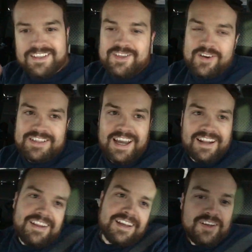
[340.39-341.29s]
So it's
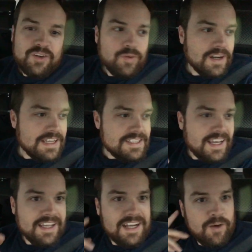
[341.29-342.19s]
kind of like what I
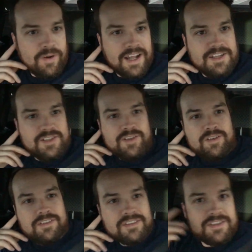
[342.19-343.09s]
say and not what I
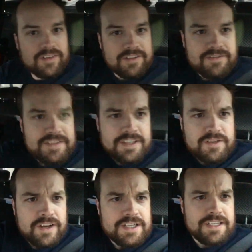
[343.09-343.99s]
do sort of
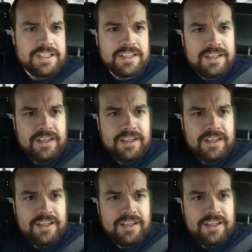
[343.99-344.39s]
situation.